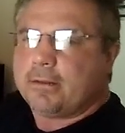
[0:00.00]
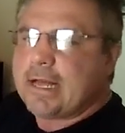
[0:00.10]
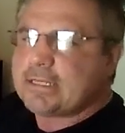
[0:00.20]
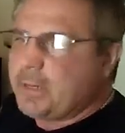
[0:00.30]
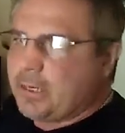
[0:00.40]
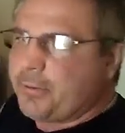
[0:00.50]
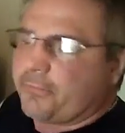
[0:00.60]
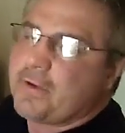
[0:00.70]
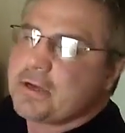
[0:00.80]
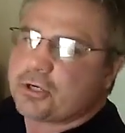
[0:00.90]
That's being a
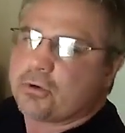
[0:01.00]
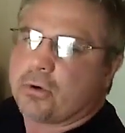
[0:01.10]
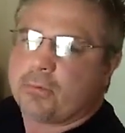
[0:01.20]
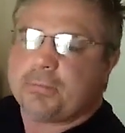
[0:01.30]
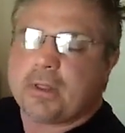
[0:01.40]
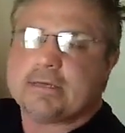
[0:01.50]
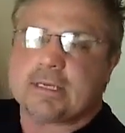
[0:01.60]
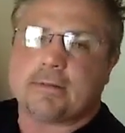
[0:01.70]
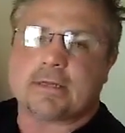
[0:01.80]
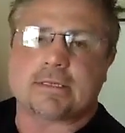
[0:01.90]
professional and
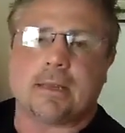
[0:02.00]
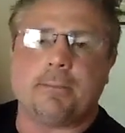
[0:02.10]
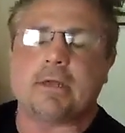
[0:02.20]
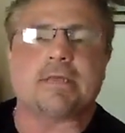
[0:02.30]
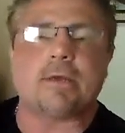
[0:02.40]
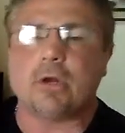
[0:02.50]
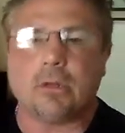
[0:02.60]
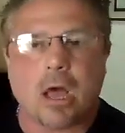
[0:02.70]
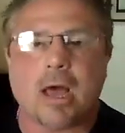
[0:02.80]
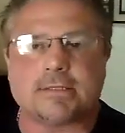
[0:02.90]
replacing this thing, because they would have
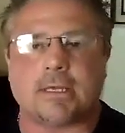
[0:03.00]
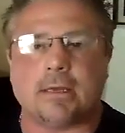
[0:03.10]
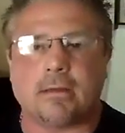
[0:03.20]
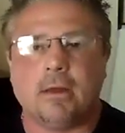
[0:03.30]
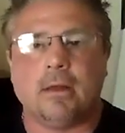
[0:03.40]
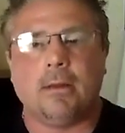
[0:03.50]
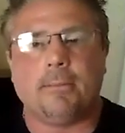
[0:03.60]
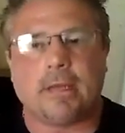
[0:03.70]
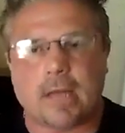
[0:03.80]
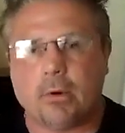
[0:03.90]
lost it.
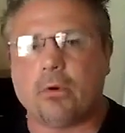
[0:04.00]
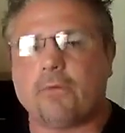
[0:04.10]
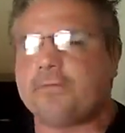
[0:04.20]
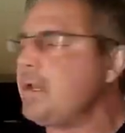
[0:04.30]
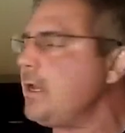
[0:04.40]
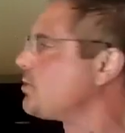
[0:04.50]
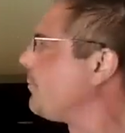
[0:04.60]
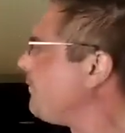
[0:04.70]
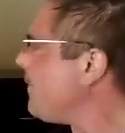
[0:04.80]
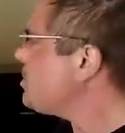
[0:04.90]
Become a real financial
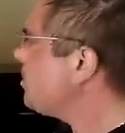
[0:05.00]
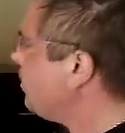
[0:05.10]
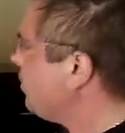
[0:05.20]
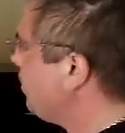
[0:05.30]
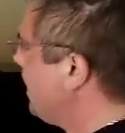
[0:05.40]
professional and you'll